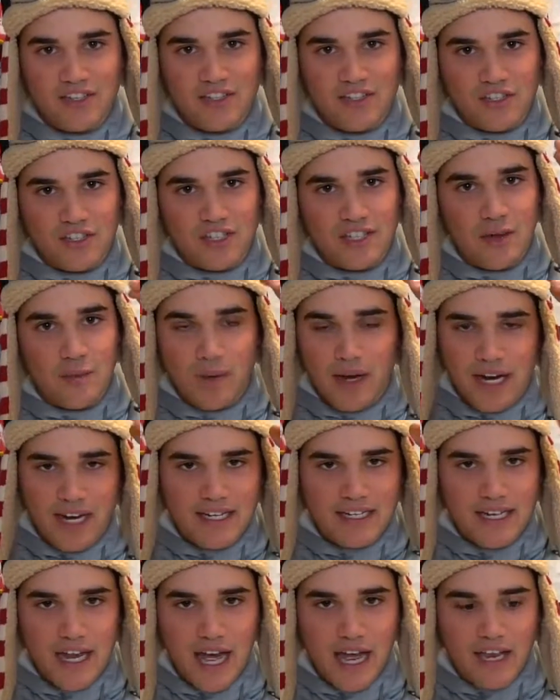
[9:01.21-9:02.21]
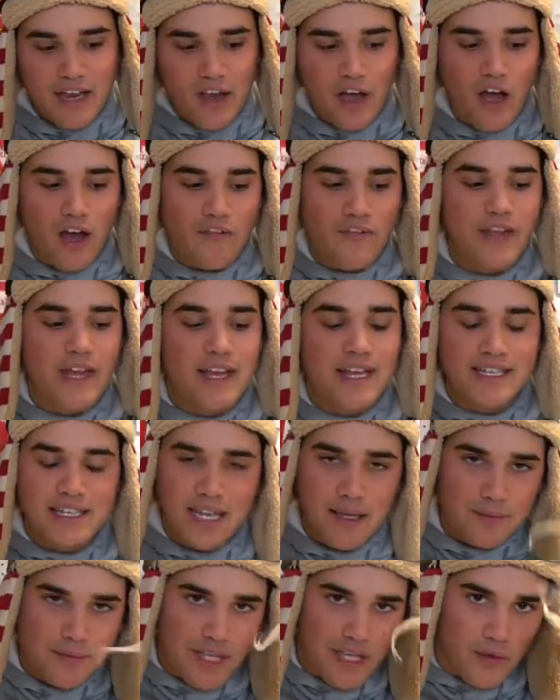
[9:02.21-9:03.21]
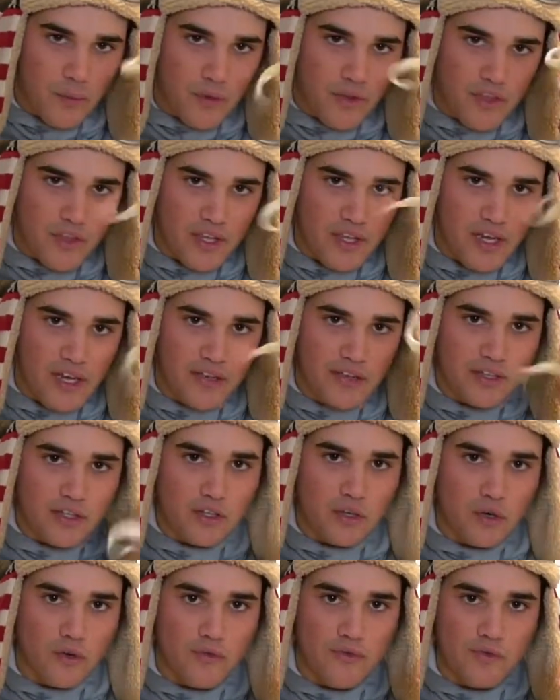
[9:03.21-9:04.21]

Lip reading: It's just something kind of dying off. Same thing with the little